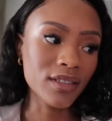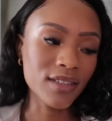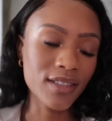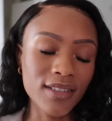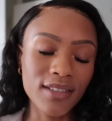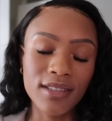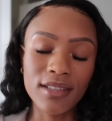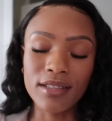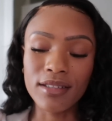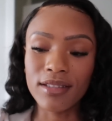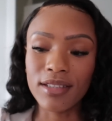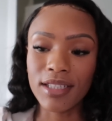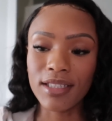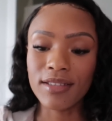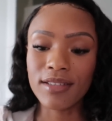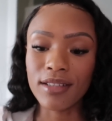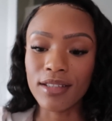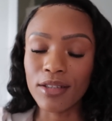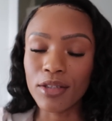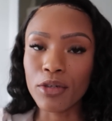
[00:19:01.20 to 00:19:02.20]
because it still
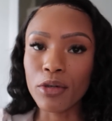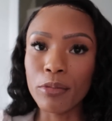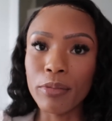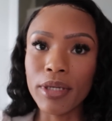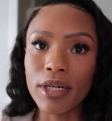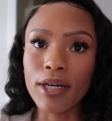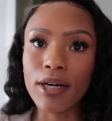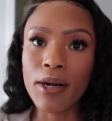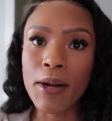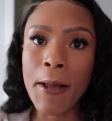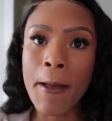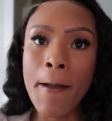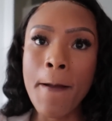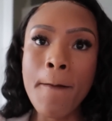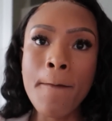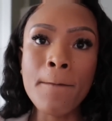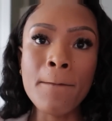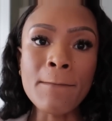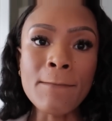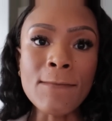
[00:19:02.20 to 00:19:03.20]
tastes a little bitter
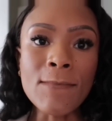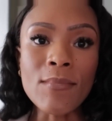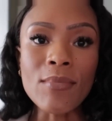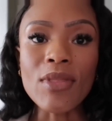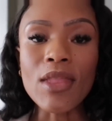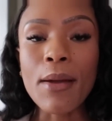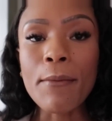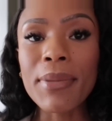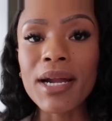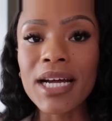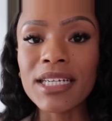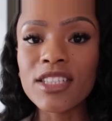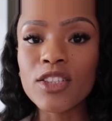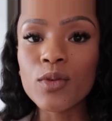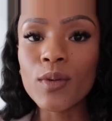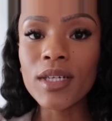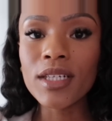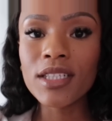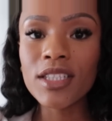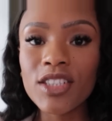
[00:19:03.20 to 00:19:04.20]
but I
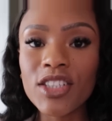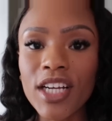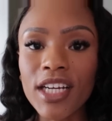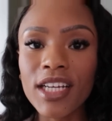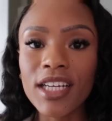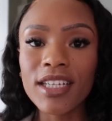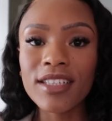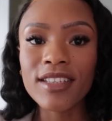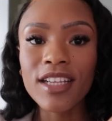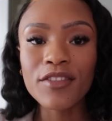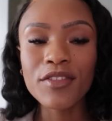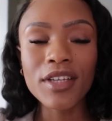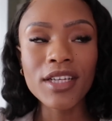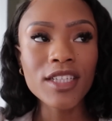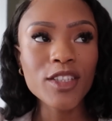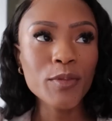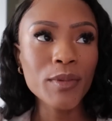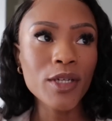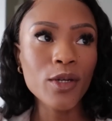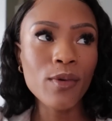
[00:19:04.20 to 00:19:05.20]
just wanted to check in because I feel
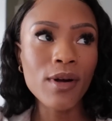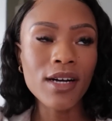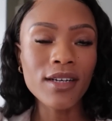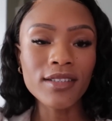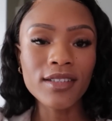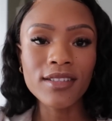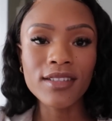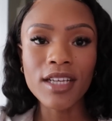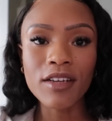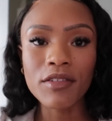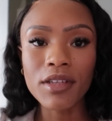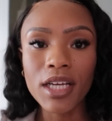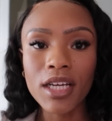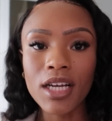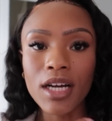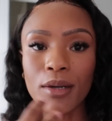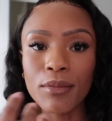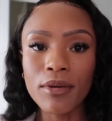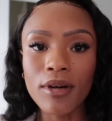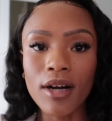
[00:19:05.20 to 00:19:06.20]
like it's been a while since I've
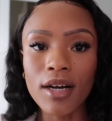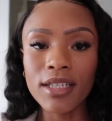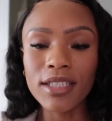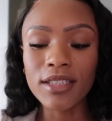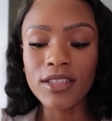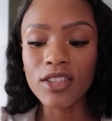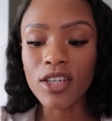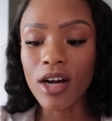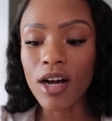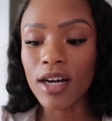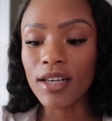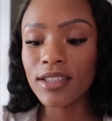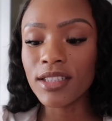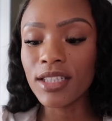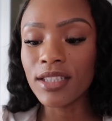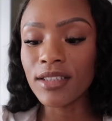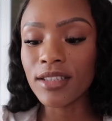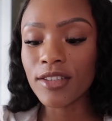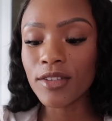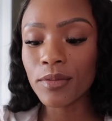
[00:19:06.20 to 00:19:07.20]
like come on and
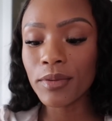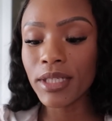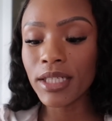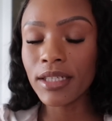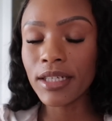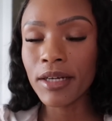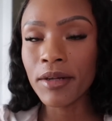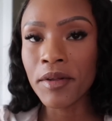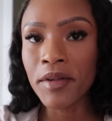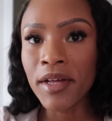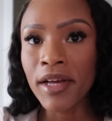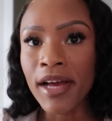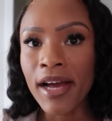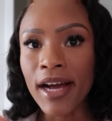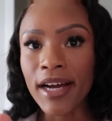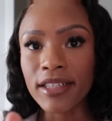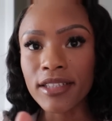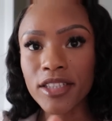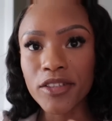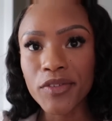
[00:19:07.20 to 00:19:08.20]
talked this week.
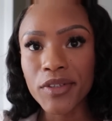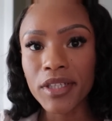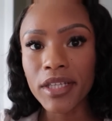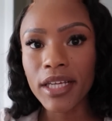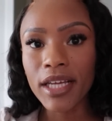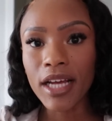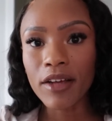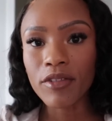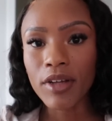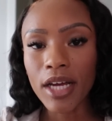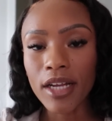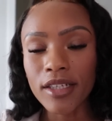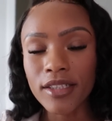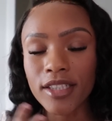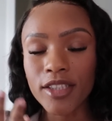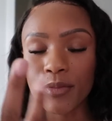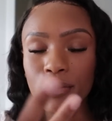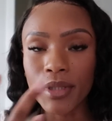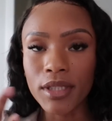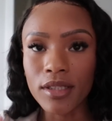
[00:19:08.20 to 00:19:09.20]
I just feel like I've kind of
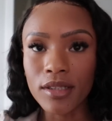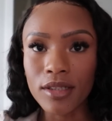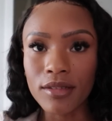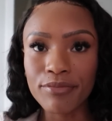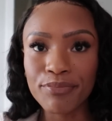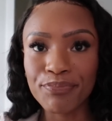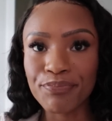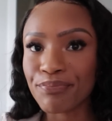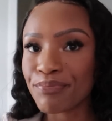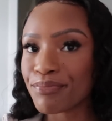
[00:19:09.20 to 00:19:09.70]
just been